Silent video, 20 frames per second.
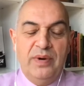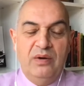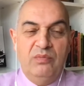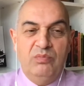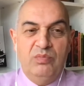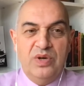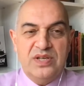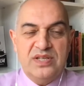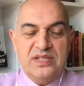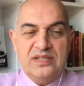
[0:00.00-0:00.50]
and
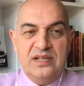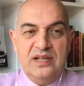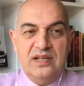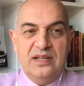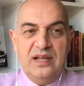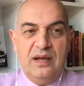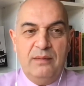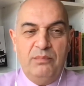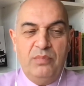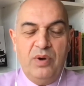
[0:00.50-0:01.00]
we see
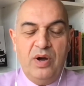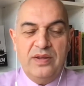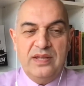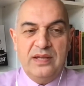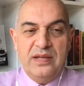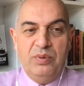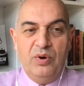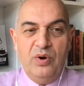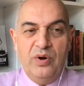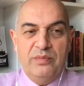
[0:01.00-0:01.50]
that by the
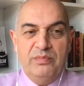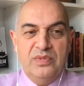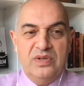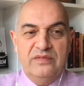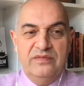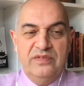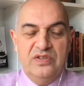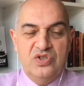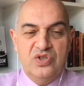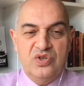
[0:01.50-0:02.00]
appointment
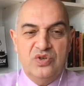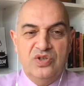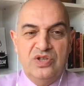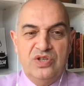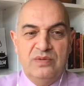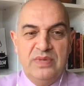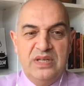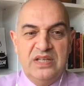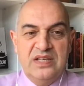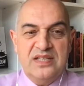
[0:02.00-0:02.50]
of a junior
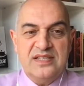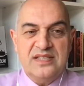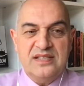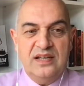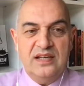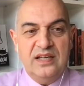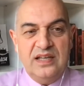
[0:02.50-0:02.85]
minister